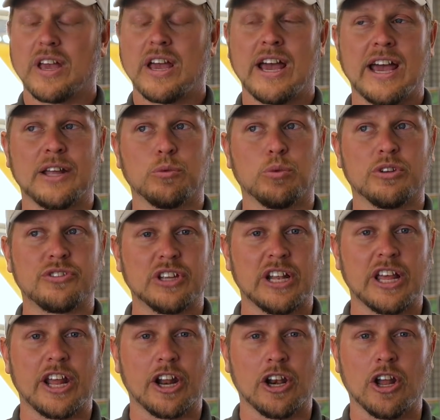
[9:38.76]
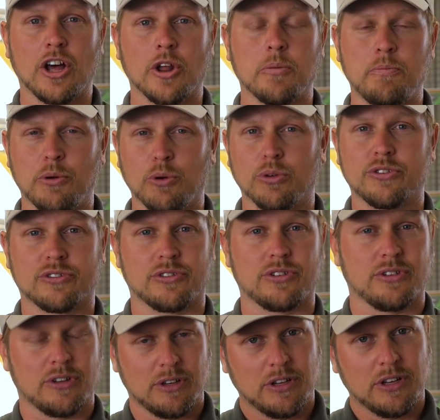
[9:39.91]
and we still had a lot of boost
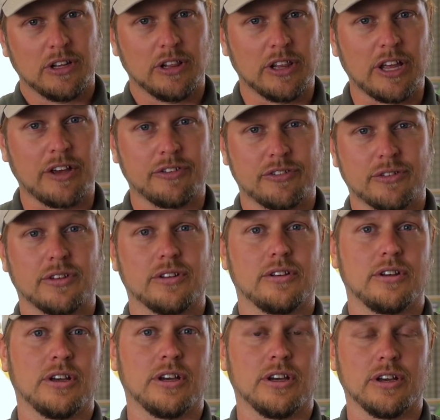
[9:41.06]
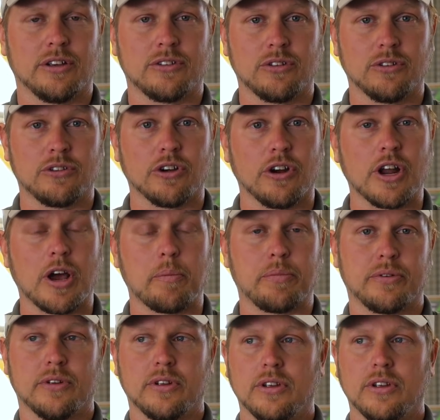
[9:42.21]
left uh, to turn up.